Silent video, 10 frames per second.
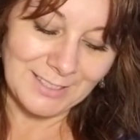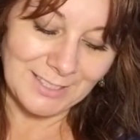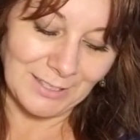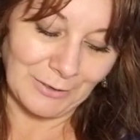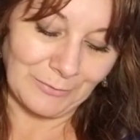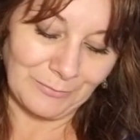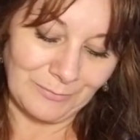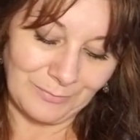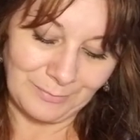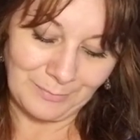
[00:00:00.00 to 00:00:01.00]
So,
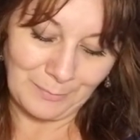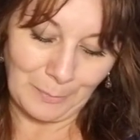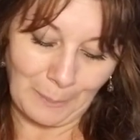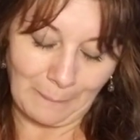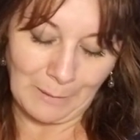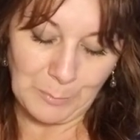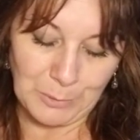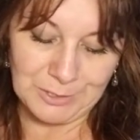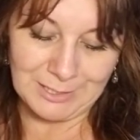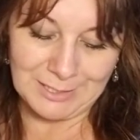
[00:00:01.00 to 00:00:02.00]

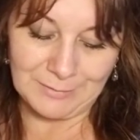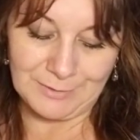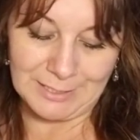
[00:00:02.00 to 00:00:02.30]
Princess of